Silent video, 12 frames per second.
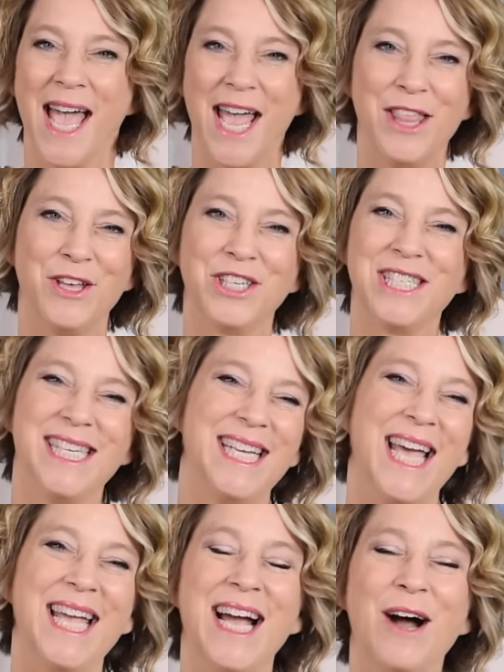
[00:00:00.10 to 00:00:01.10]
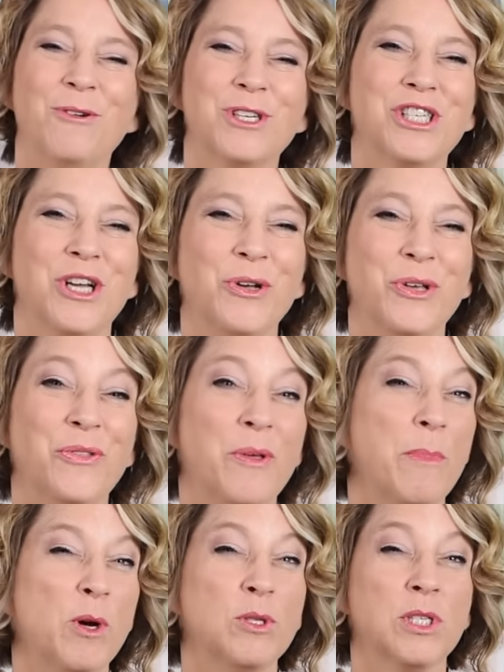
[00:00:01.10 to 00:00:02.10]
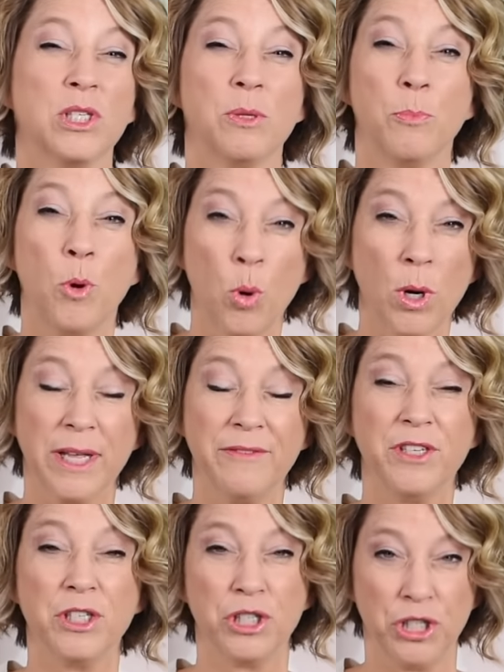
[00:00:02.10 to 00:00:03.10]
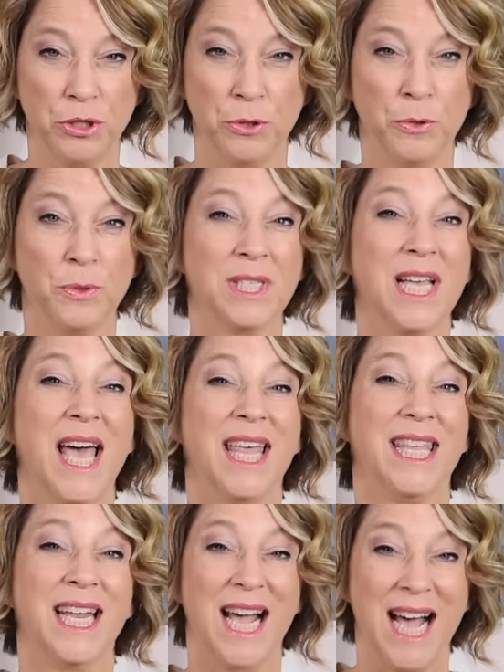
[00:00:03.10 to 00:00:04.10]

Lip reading: Hey there, today I will show you the most supportive shoes that